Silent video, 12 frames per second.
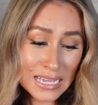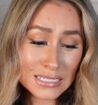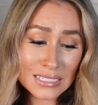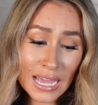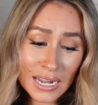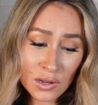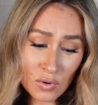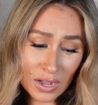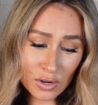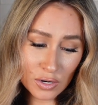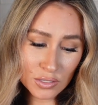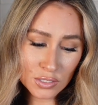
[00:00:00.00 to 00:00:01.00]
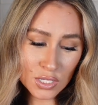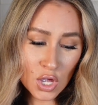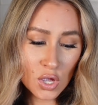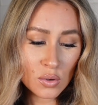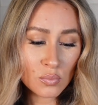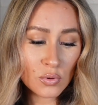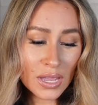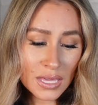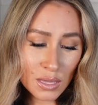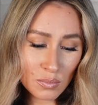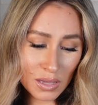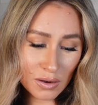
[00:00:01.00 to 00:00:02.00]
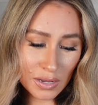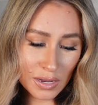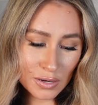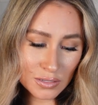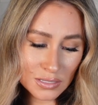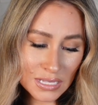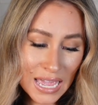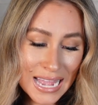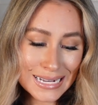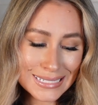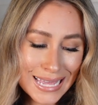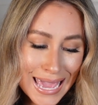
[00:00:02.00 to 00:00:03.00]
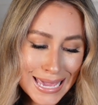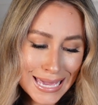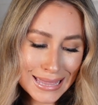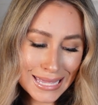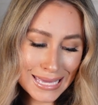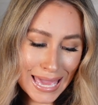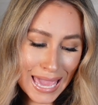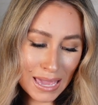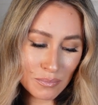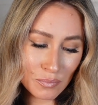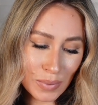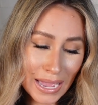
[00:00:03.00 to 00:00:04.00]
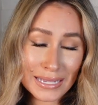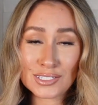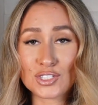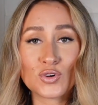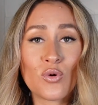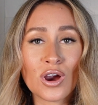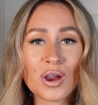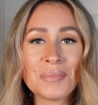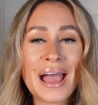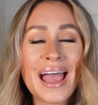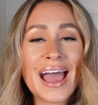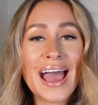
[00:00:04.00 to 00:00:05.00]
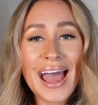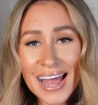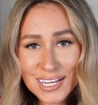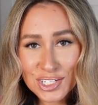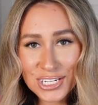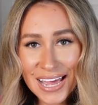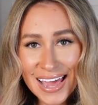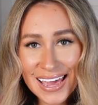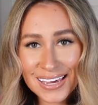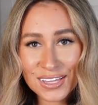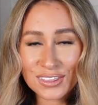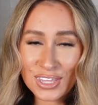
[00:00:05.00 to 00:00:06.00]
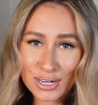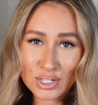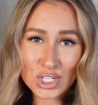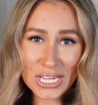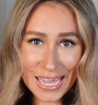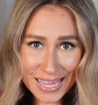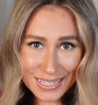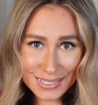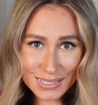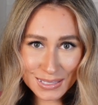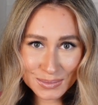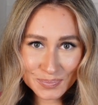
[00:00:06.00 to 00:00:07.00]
setting records, breaking barriers, taking the game by storm, hashtag there she is."